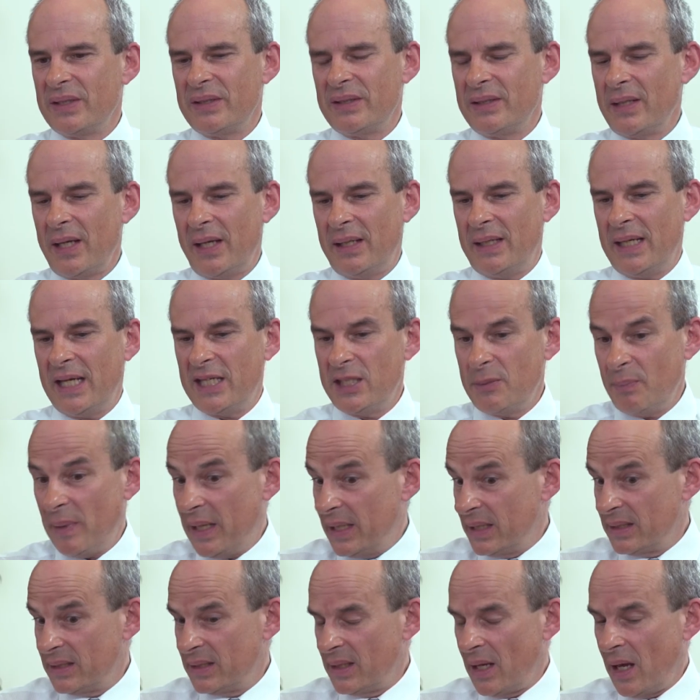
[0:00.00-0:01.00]
certain
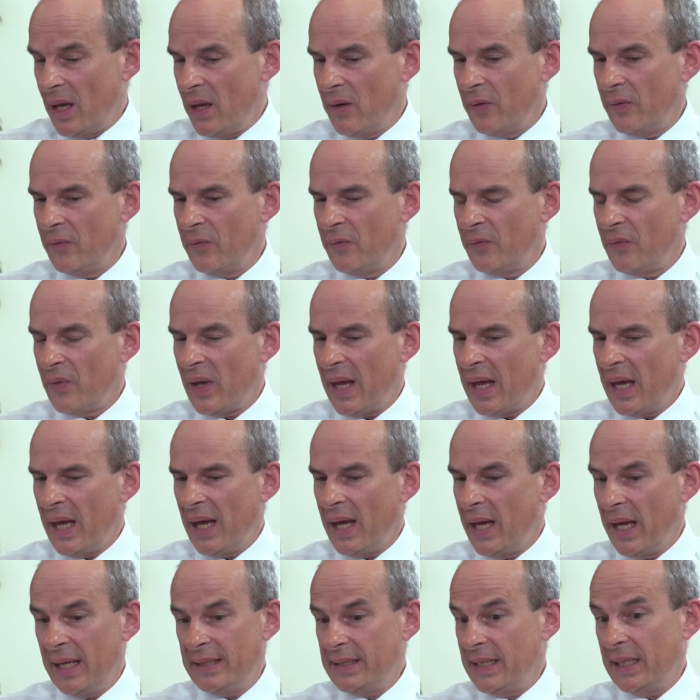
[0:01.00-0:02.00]
aspects of
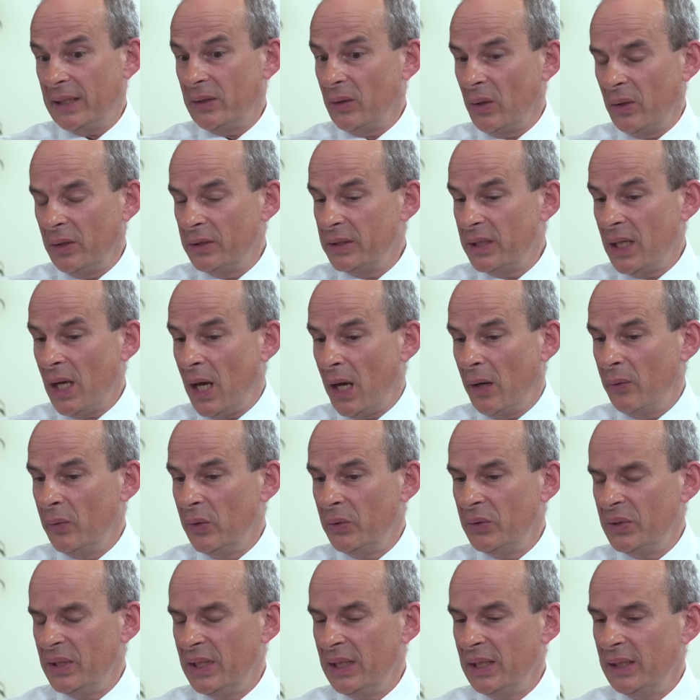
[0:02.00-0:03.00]
technology are
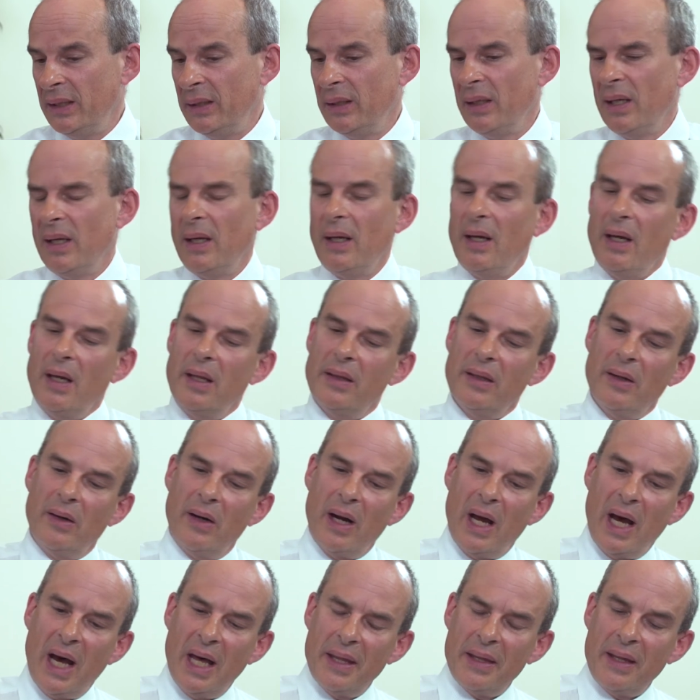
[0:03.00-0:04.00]
routine, there
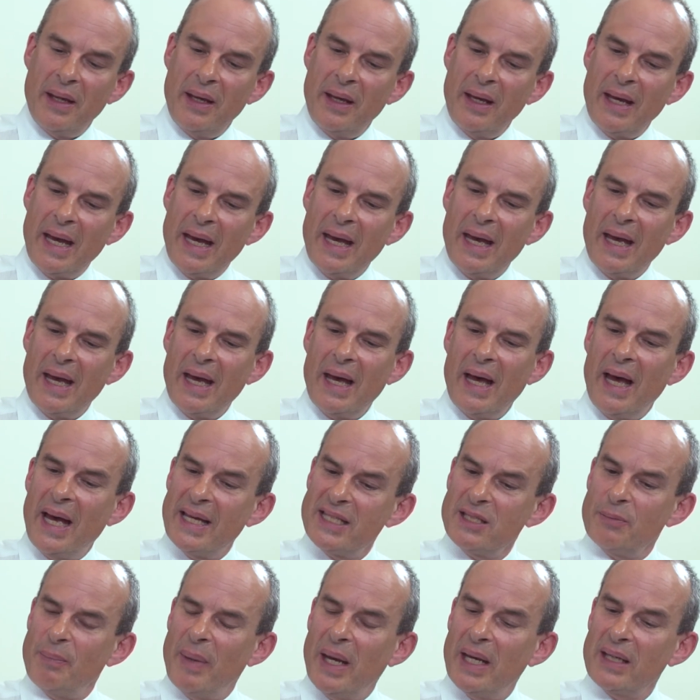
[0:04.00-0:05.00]
are other
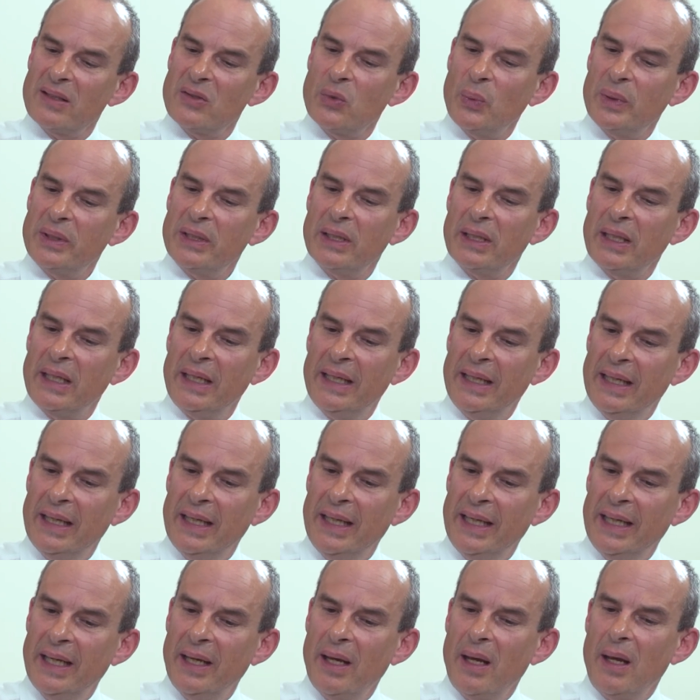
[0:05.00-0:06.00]
aspects which are
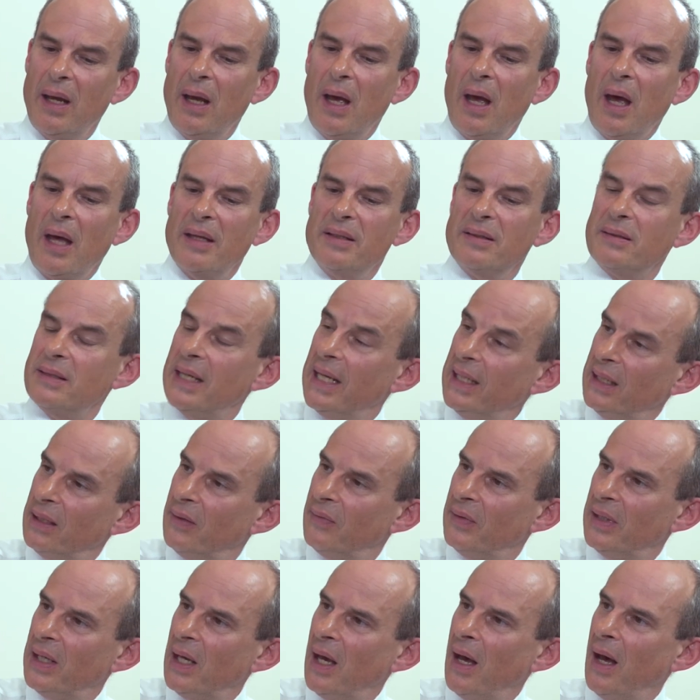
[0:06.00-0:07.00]
clearly
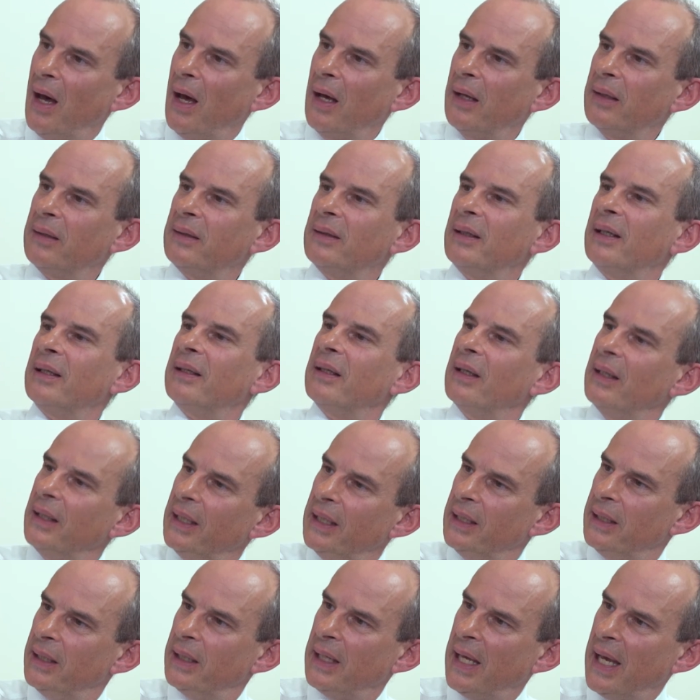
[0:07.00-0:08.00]
state-of-the-art, at the
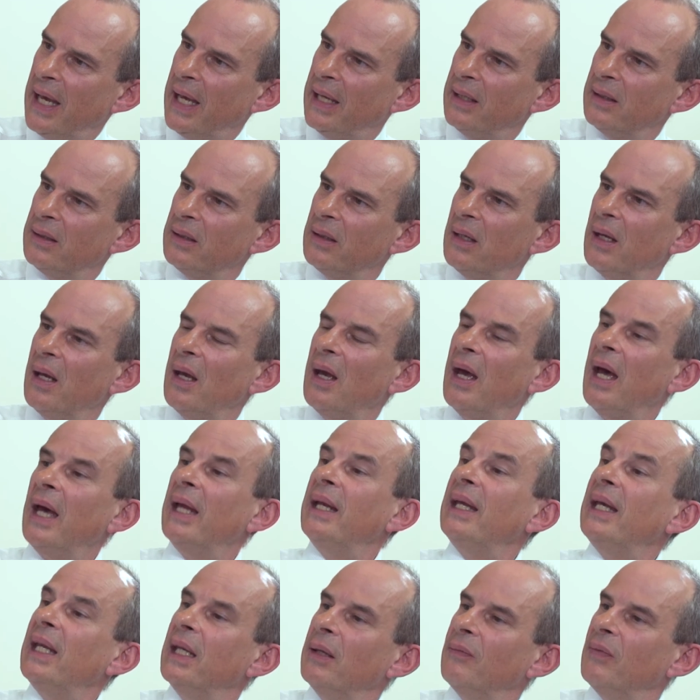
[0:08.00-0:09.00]
leading edge,
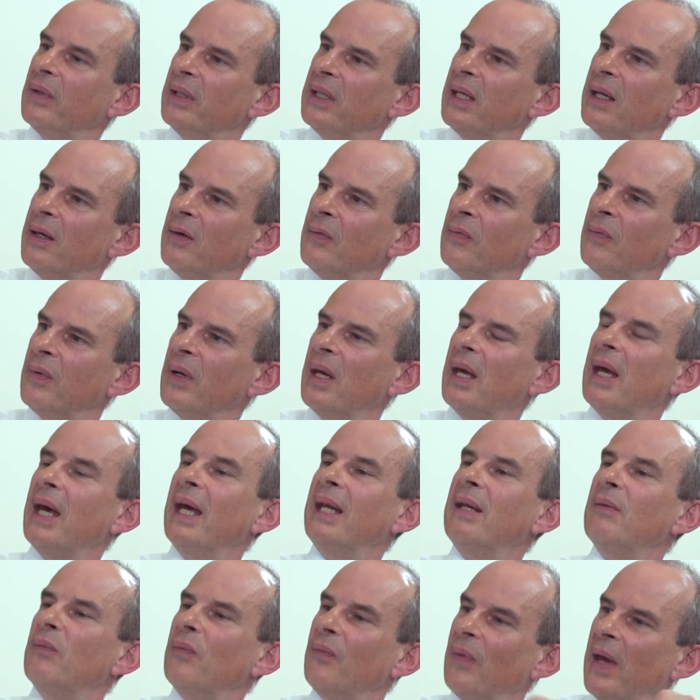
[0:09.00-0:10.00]
and innovative.
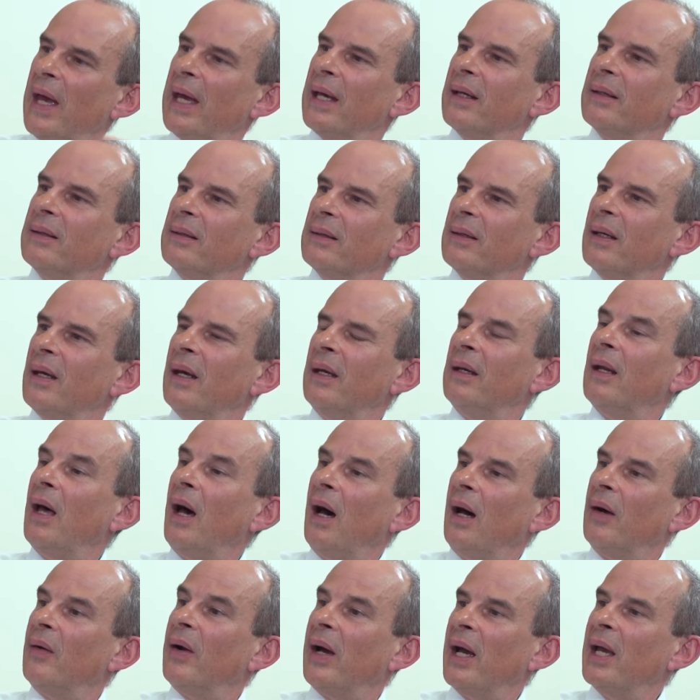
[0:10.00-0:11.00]
And in fact, an
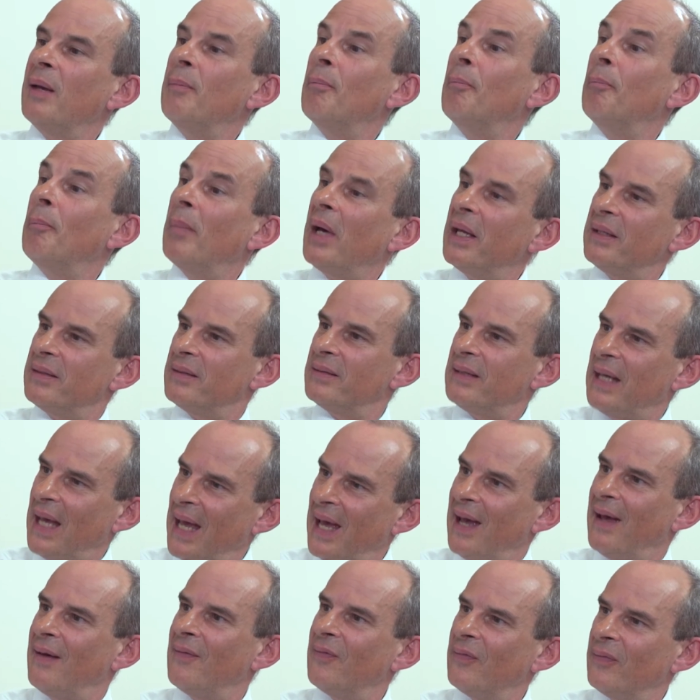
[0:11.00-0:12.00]
RI must
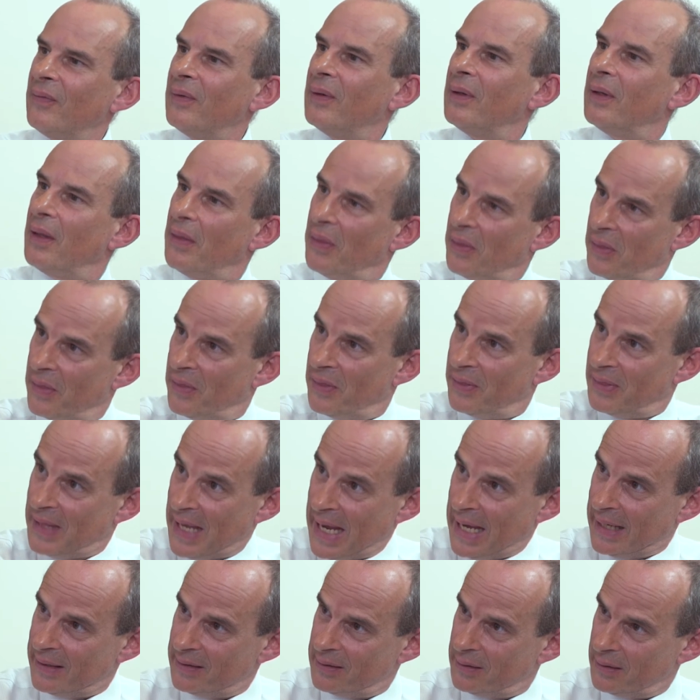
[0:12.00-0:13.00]
have
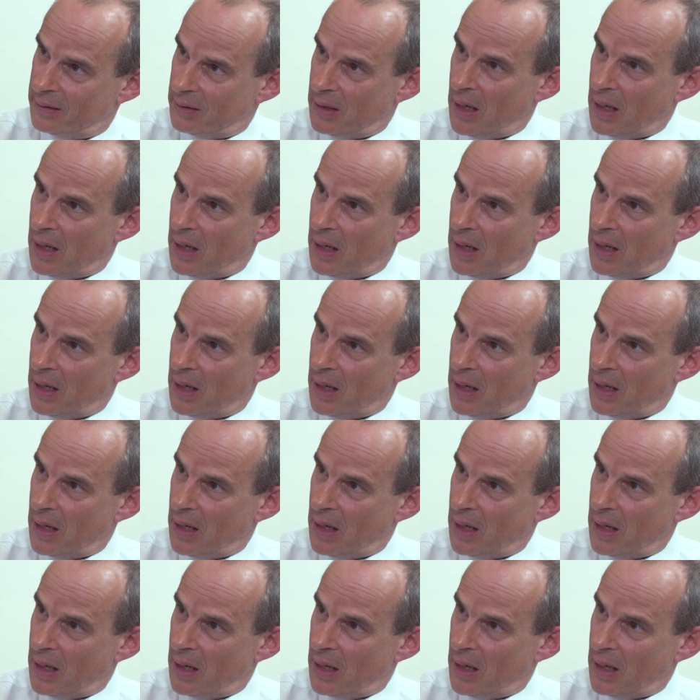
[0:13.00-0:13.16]
that